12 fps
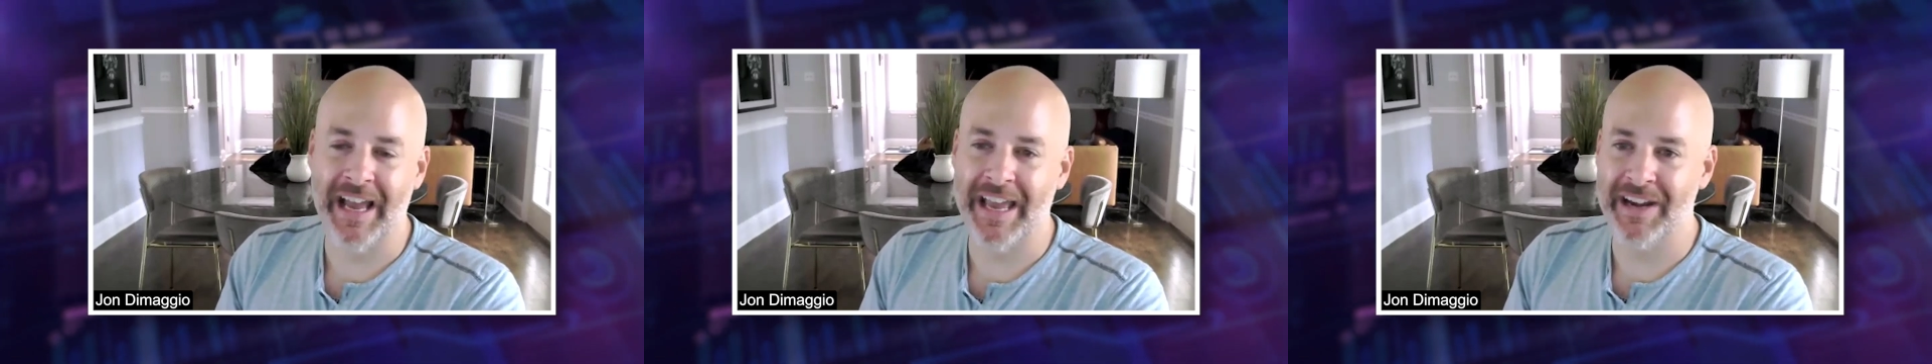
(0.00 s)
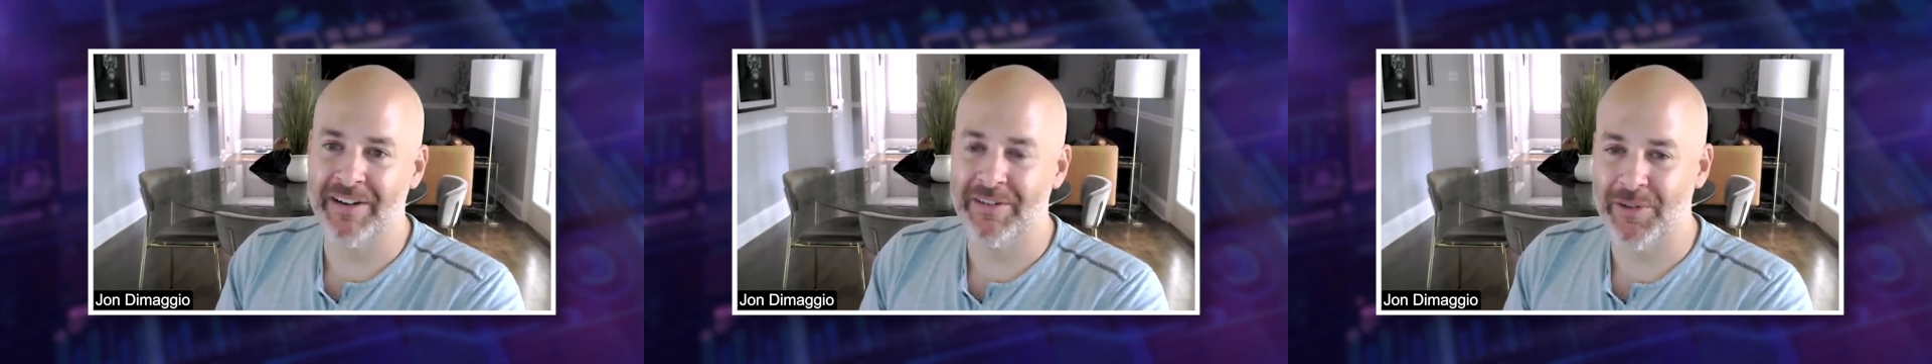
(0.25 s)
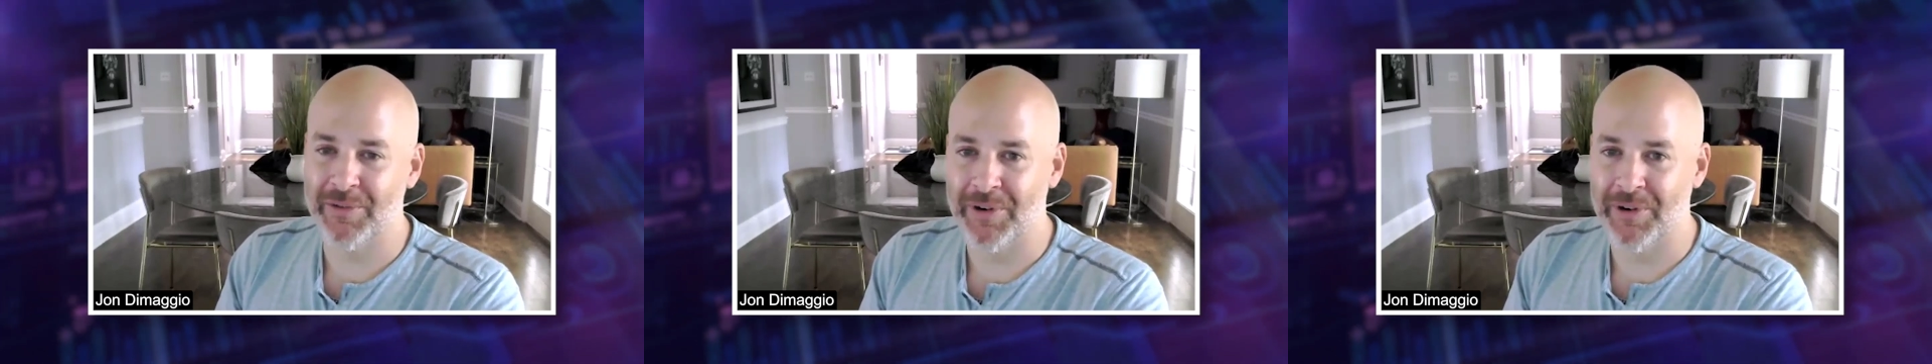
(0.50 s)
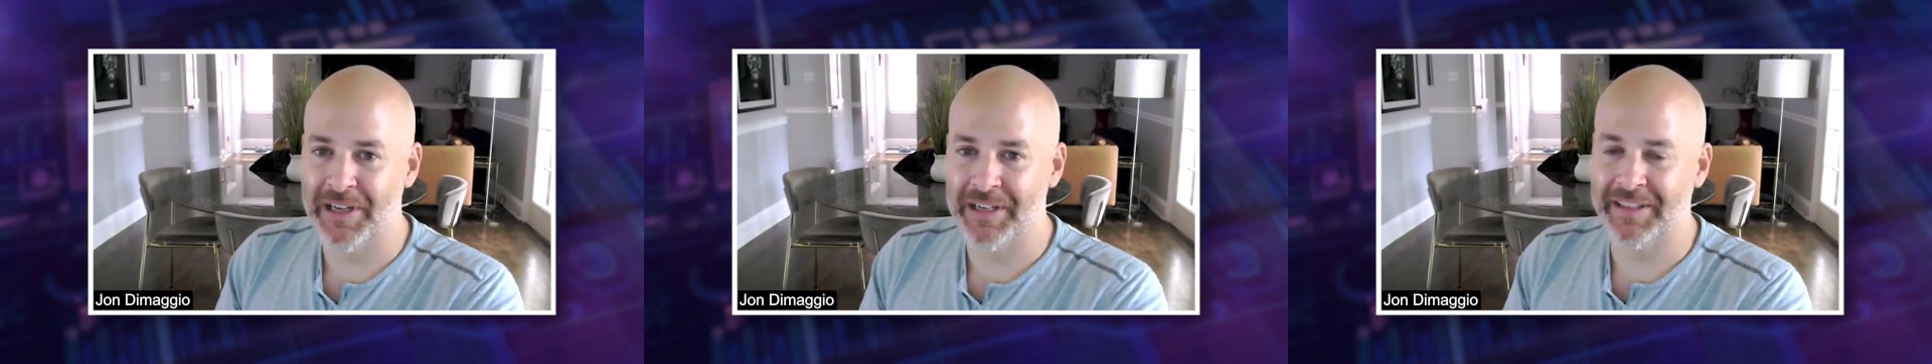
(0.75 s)
hide it under the
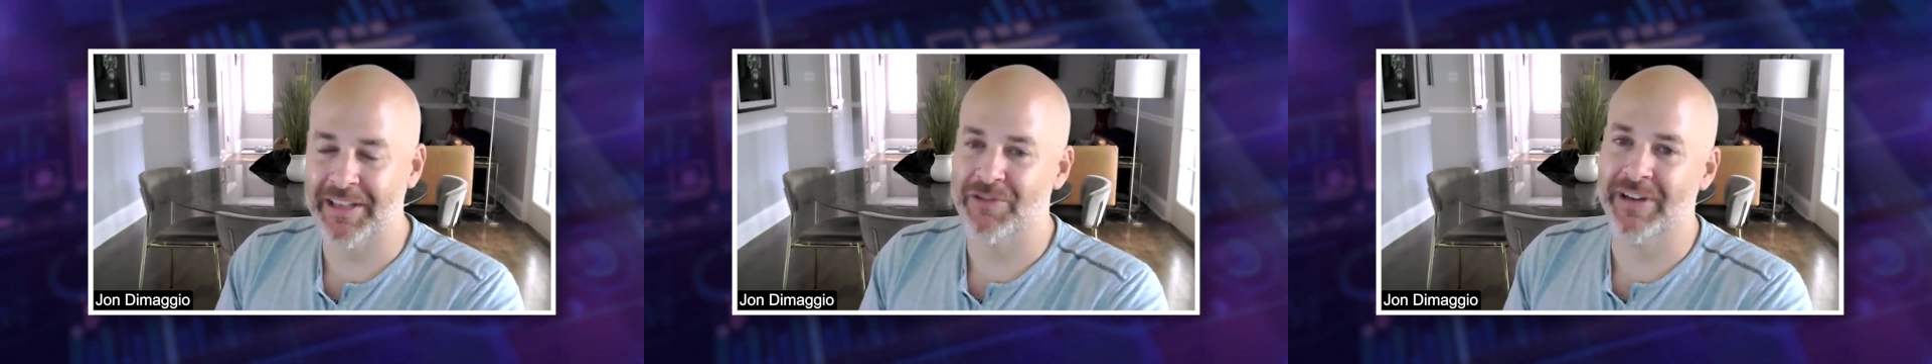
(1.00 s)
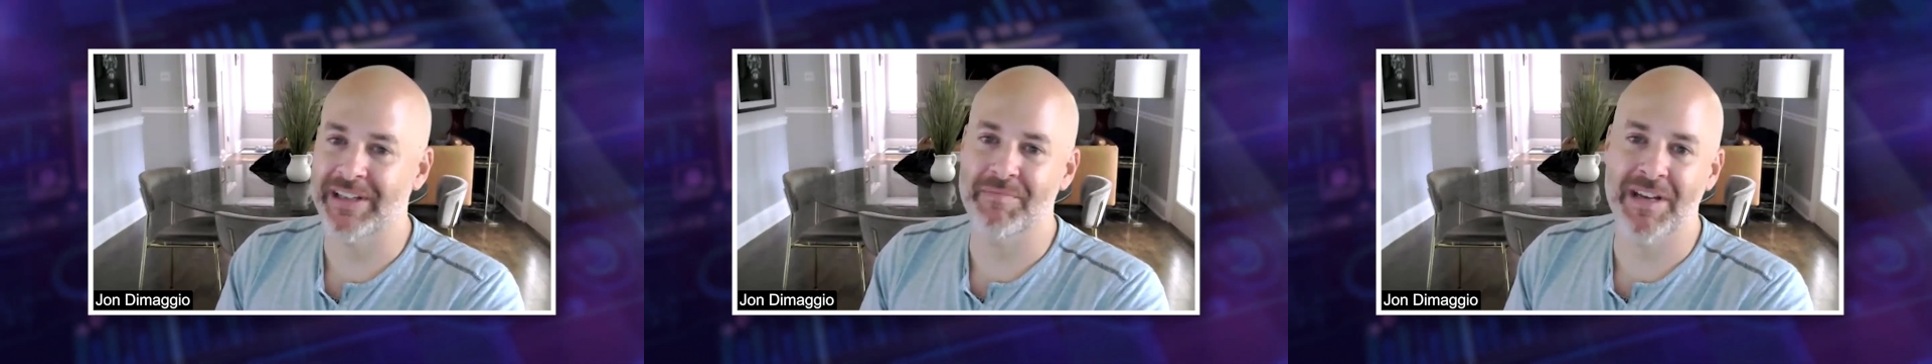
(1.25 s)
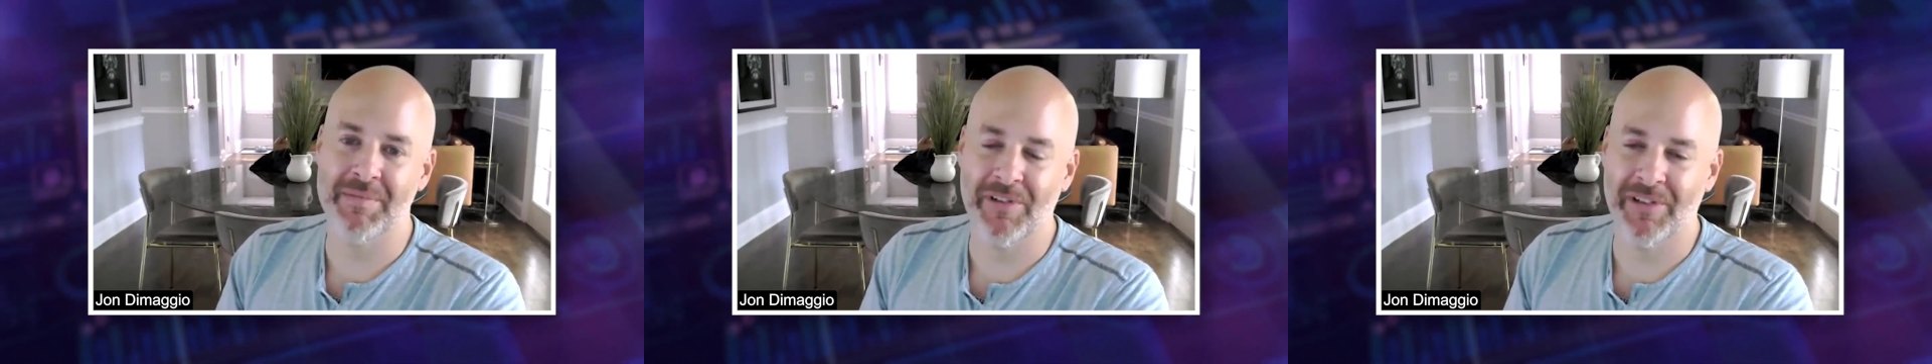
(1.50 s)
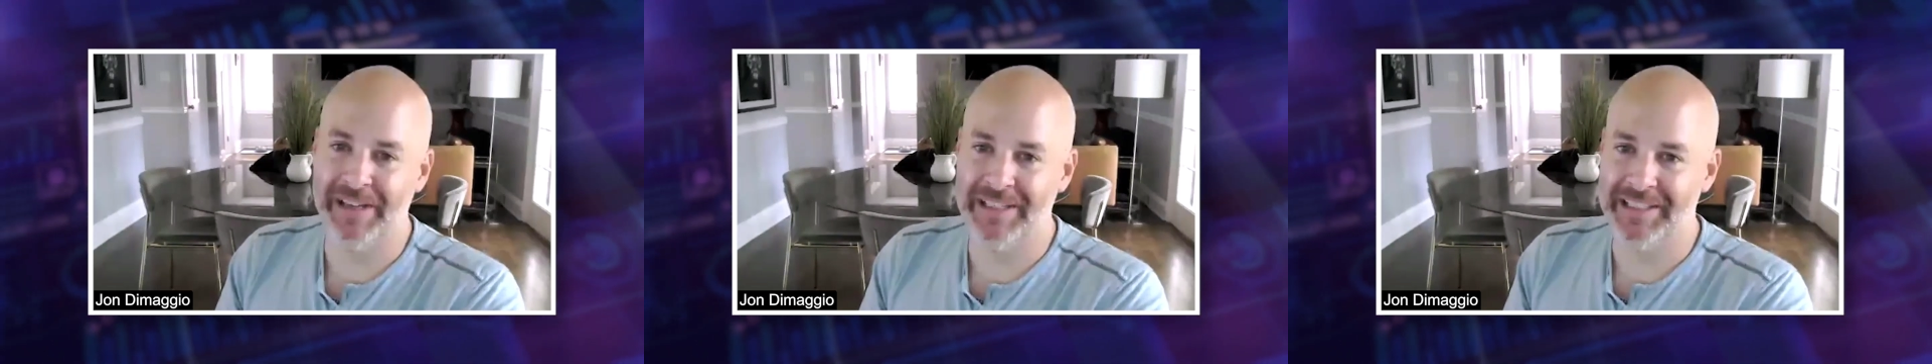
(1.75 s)
rug. They tried to
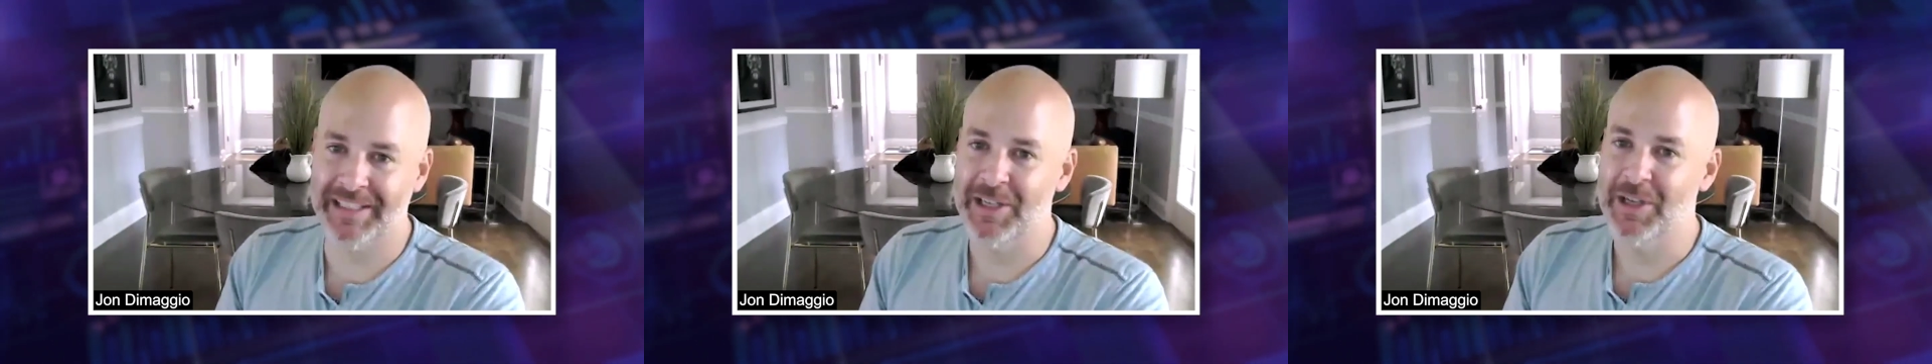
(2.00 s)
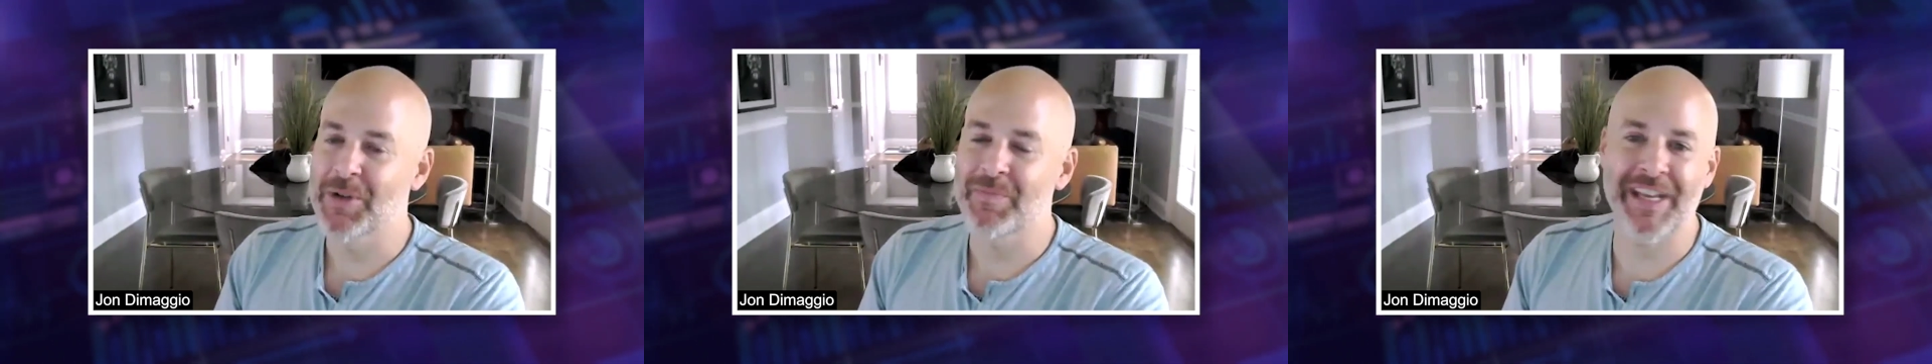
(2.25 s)
minimize it.